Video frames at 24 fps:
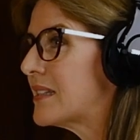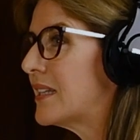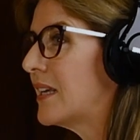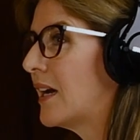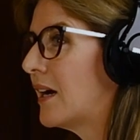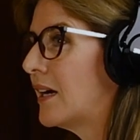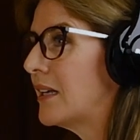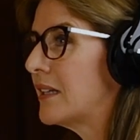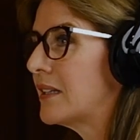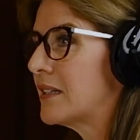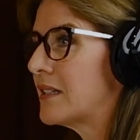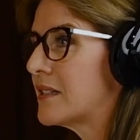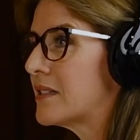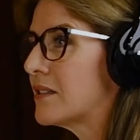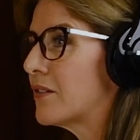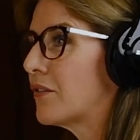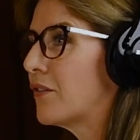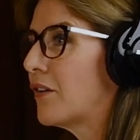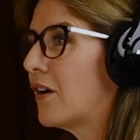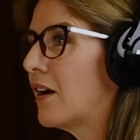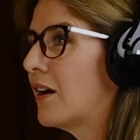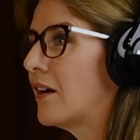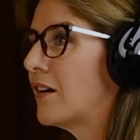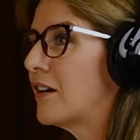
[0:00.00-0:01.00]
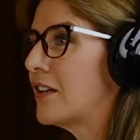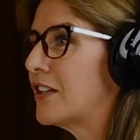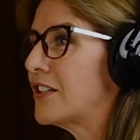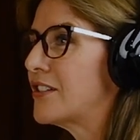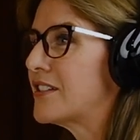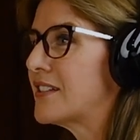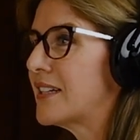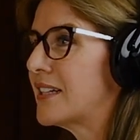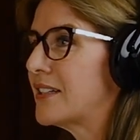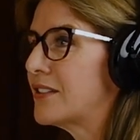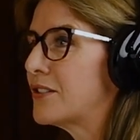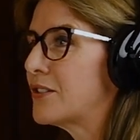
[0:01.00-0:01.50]
the islands of
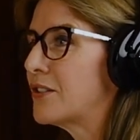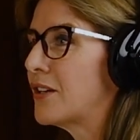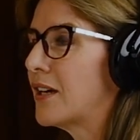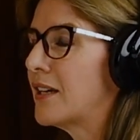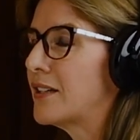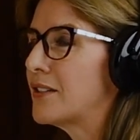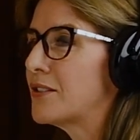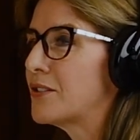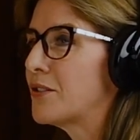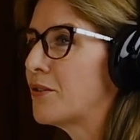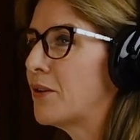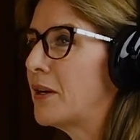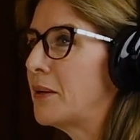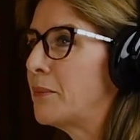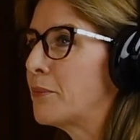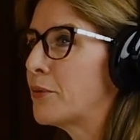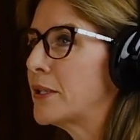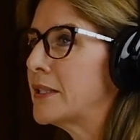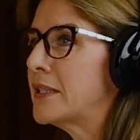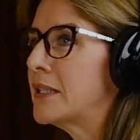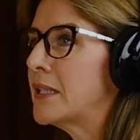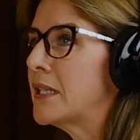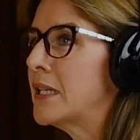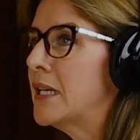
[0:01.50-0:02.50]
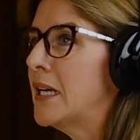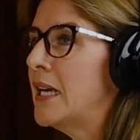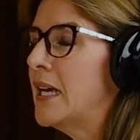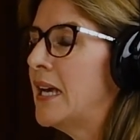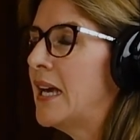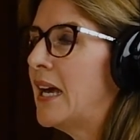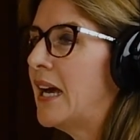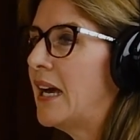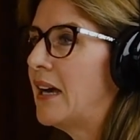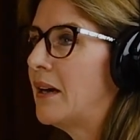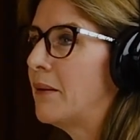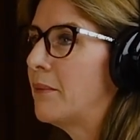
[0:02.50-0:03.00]
Ireland and Great Britain,
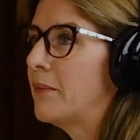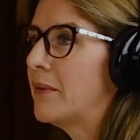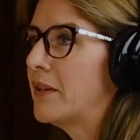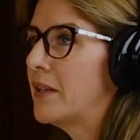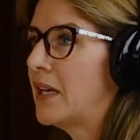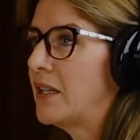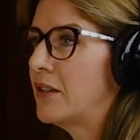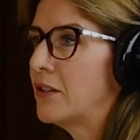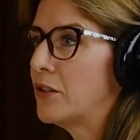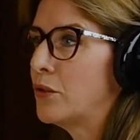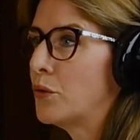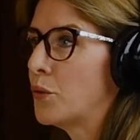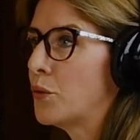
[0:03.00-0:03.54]
and the